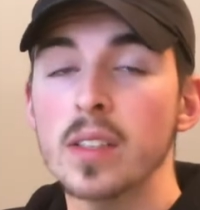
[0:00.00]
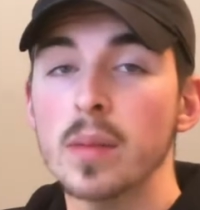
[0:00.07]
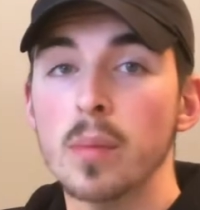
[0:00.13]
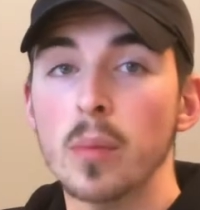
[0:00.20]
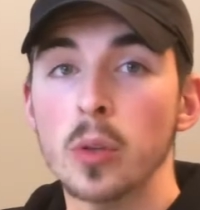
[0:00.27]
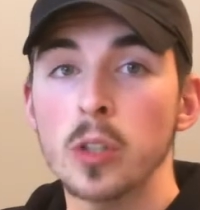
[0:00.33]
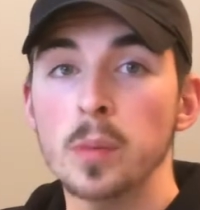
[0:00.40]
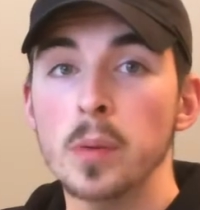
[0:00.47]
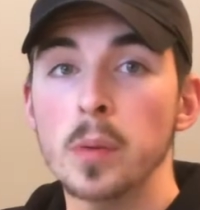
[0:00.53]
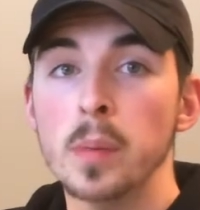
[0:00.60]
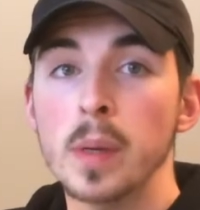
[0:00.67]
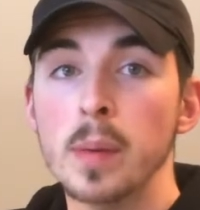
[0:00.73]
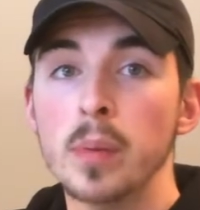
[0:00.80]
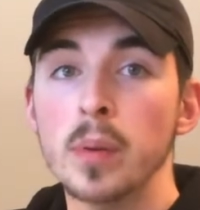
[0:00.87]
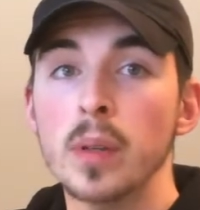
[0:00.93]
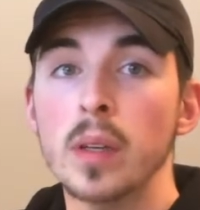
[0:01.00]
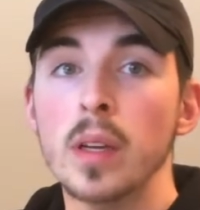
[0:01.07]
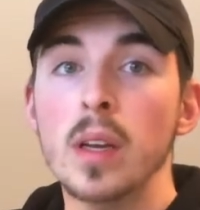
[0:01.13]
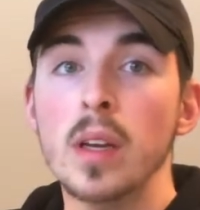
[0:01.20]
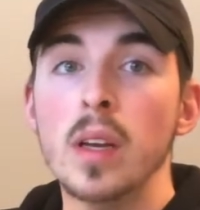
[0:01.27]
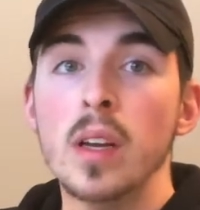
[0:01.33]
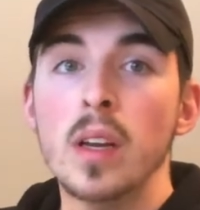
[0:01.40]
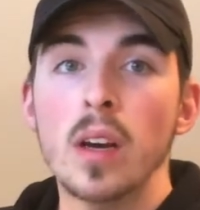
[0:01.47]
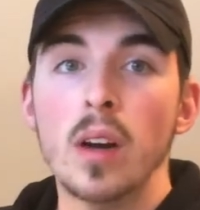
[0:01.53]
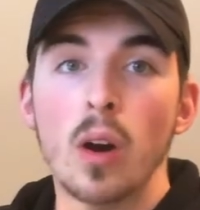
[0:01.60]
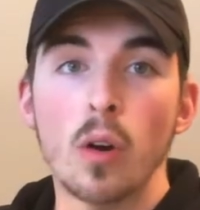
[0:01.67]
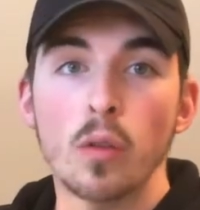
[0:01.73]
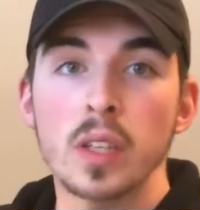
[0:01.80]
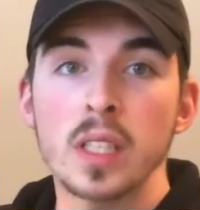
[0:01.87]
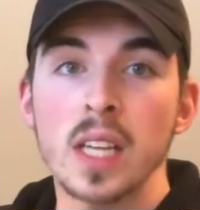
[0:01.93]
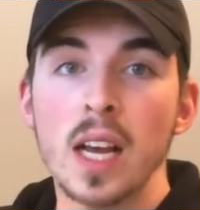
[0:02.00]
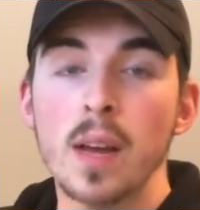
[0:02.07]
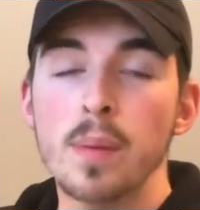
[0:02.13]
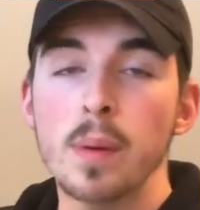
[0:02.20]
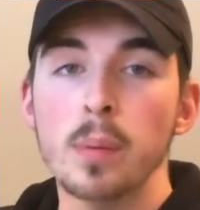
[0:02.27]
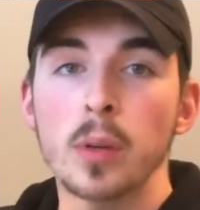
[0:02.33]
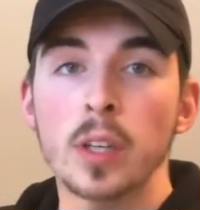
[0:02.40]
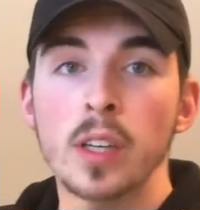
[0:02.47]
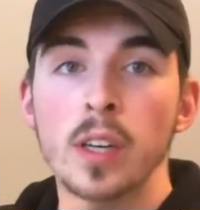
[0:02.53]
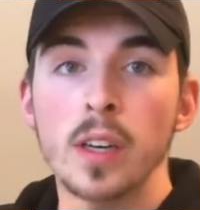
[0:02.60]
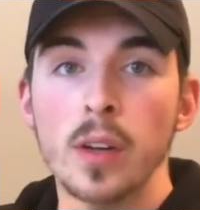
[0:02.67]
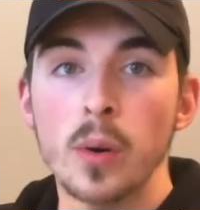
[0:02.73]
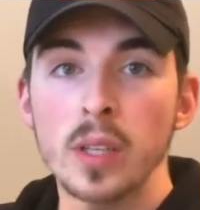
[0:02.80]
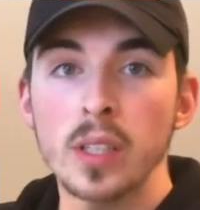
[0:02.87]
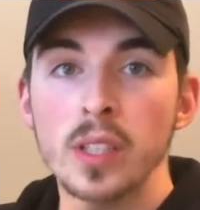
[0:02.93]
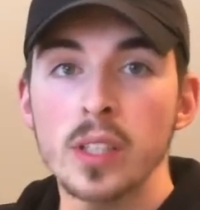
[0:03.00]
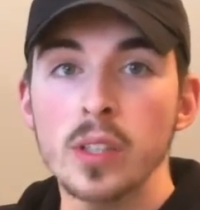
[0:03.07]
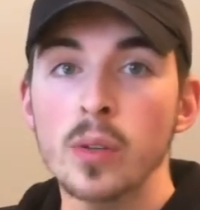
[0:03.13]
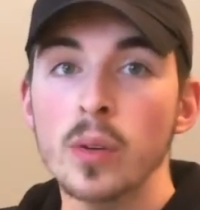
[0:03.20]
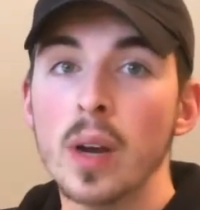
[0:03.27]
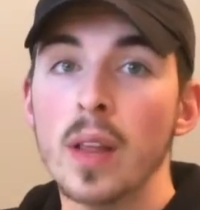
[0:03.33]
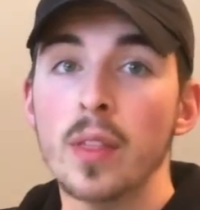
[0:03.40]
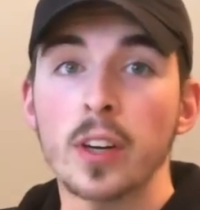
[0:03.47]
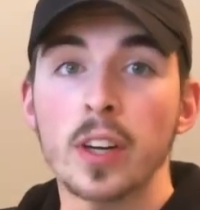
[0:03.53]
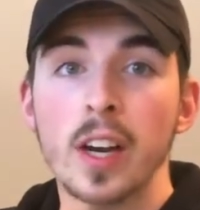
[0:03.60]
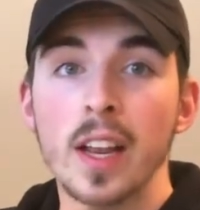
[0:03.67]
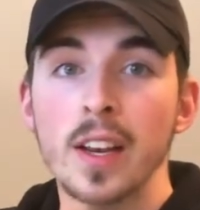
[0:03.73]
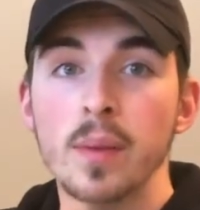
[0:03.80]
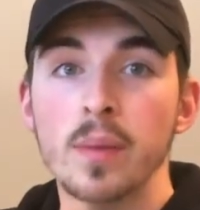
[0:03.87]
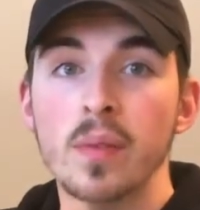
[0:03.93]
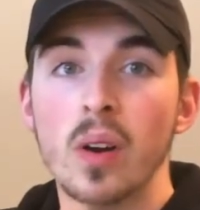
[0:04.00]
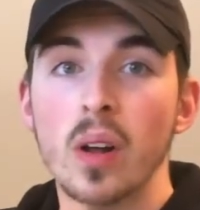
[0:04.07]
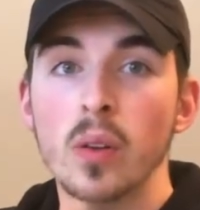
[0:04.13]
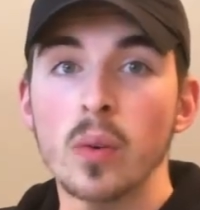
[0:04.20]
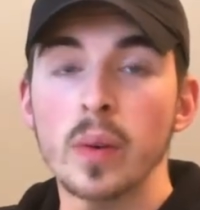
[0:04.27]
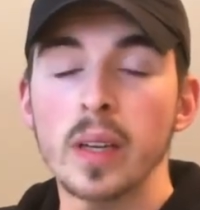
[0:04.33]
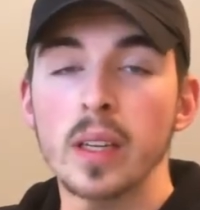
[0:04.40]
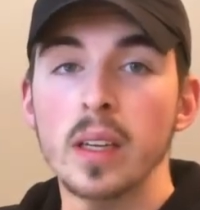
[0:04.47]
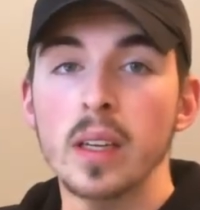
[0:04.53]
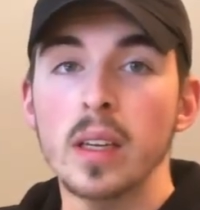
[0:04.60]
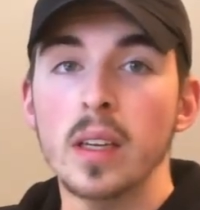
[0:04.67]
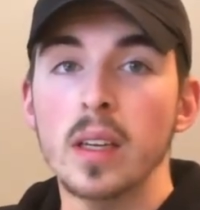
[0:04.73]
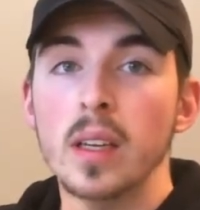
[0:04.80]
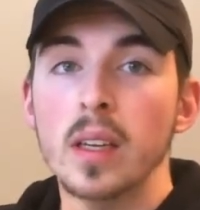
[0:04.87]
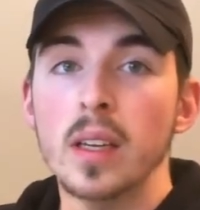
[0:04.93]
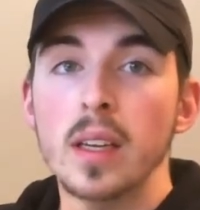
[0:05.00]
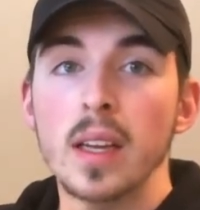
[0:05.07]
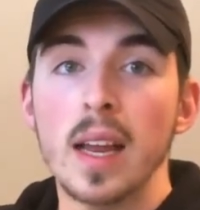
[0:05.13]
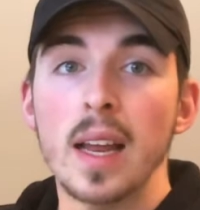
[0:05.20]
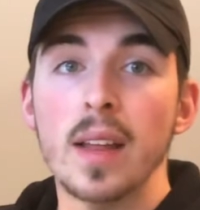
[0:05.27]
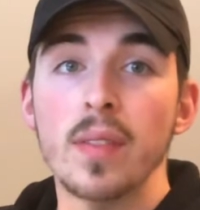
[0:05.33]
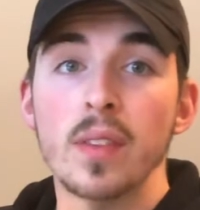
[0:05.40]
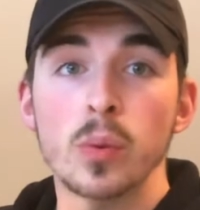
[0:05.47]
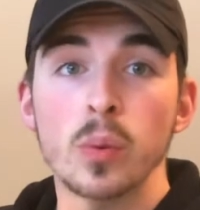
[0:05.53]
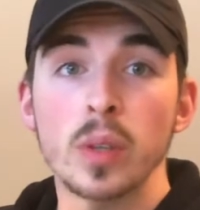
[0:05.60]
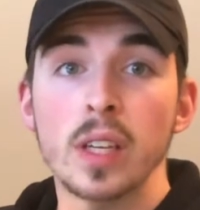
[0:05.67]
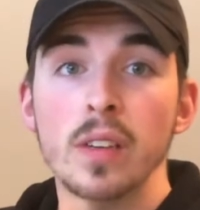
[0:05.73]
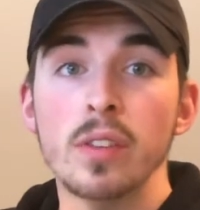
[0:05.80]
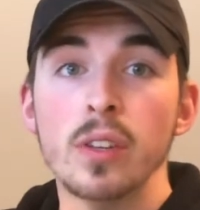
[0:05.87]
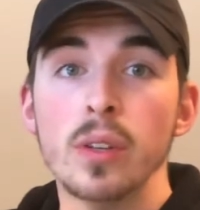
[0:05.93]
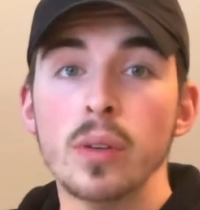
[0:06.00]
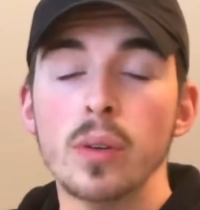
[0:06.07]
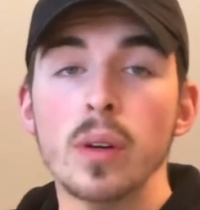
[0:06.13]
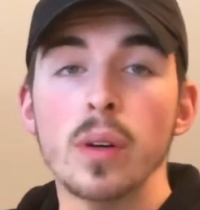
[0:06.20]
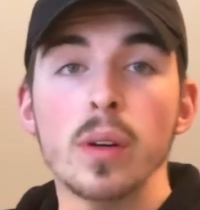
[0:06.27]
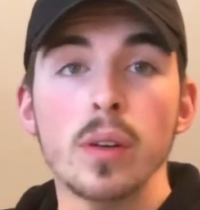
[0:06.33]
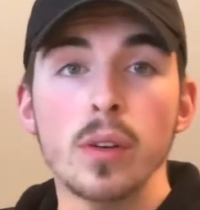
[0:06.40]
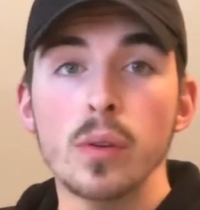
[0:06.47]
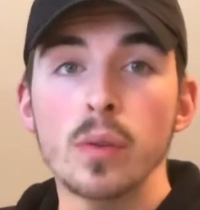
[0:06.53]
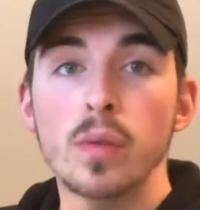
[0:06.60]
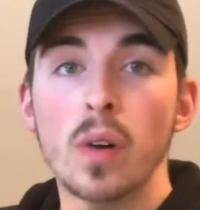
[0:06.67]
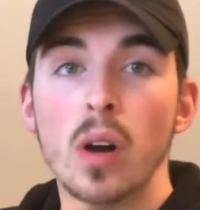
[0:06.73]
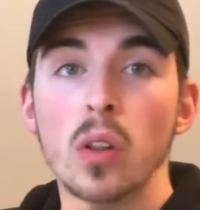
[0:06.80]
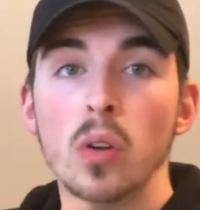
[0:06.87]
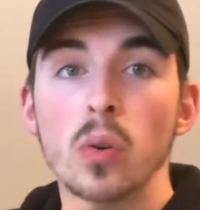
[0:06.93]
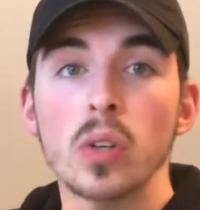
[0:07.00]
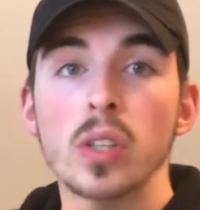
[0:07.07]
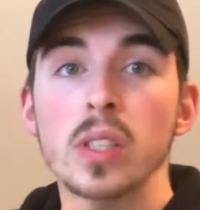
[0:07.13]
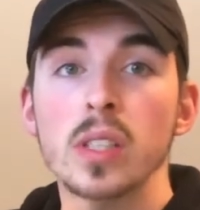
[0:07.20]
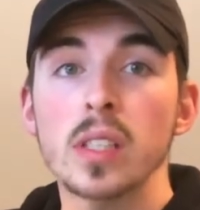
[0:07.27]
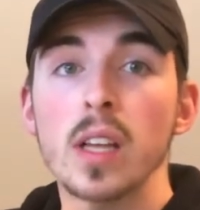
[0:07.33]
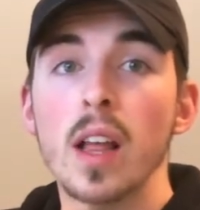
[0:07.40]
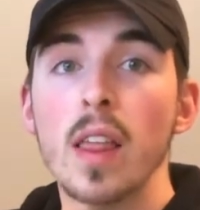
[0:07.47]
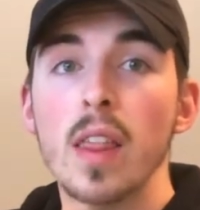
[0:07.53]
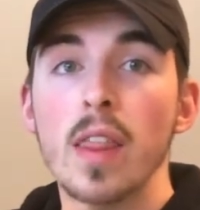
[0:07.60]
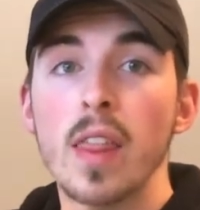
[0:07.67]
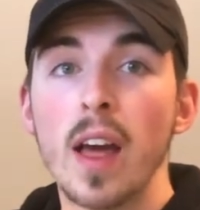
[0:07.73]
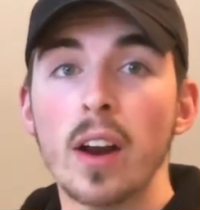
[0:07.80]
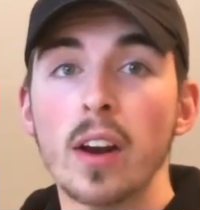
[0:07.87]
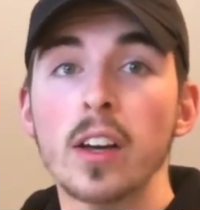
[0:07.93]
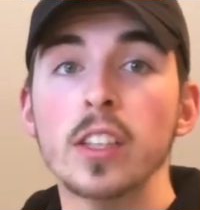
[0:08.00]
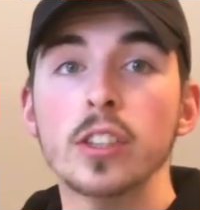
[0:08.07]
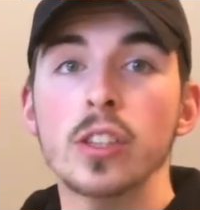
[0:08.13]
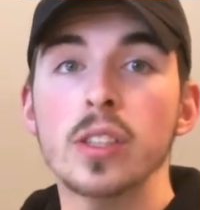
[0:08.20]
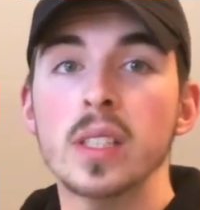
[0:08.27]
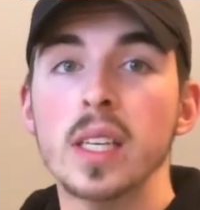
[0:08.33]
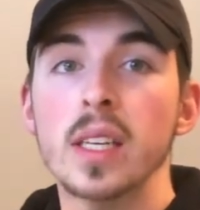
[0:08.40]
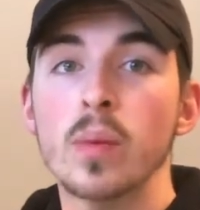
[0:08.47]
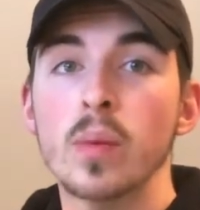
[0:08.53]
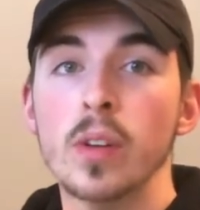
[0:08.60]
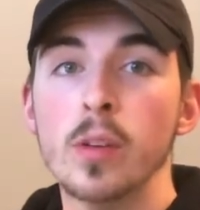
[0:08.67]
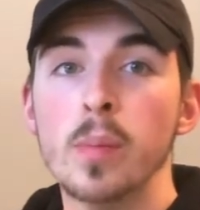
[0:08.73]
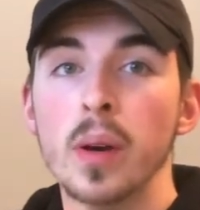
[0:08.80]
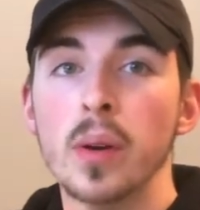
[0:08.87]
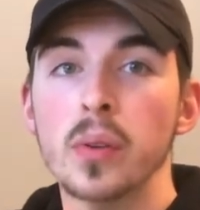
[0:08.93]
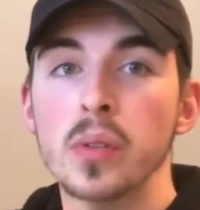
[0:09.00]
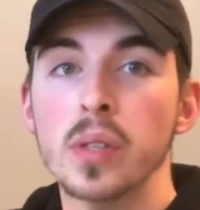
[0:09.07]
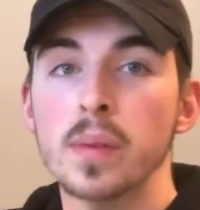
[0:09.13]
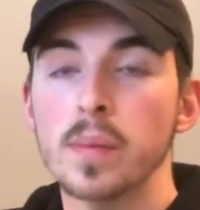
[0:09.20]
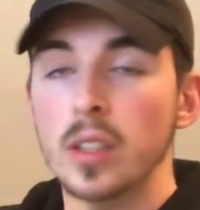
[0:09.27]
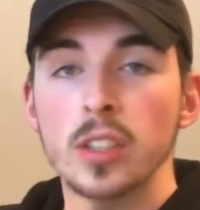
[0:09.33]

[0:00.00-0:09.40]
multiple people. Over time, people are going to notice you and they're going to end up following, and this will give you new followers that are interested in what you post.